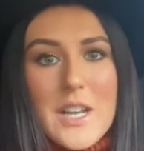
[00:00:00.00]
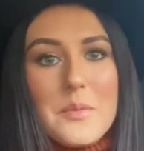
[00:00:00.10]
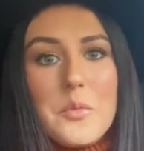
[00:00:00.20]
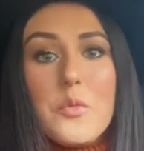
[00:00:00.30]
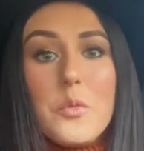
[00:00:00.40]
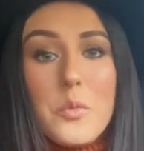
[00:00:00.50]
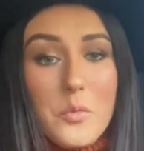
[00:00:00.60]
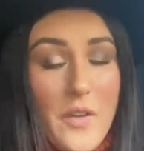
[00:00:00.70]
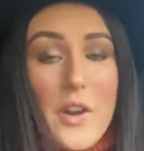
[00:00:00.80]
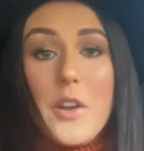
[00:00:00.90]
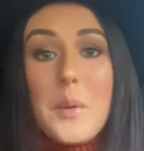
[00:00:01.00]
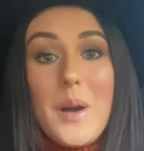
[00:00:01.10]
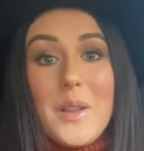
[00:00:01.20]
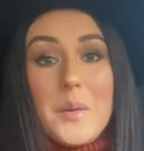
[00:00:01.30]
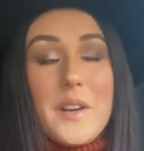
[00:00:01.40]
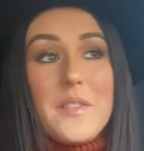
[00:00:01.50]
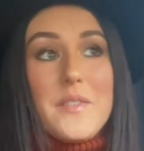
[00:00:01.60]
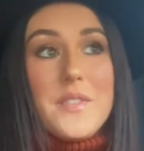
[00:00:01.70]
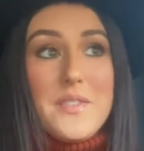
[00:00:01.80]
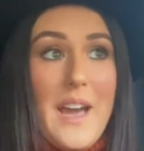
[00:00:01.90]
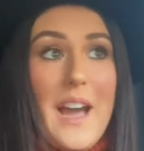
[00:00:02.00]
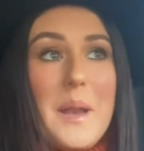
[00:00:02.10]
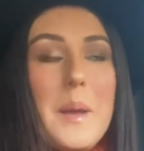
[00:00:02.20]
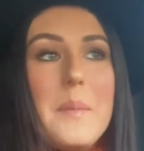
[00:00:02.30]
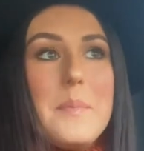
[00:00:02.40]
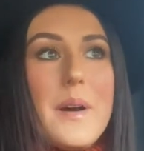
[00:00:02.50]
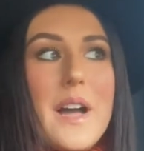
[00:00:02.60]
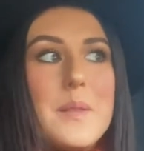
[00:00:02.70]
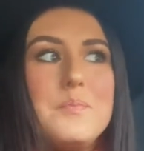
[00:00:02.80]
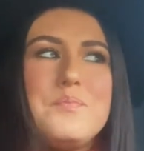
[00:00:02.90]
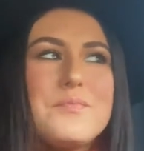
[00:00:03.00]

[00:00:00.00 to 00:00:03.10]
I'm very well aware of that. But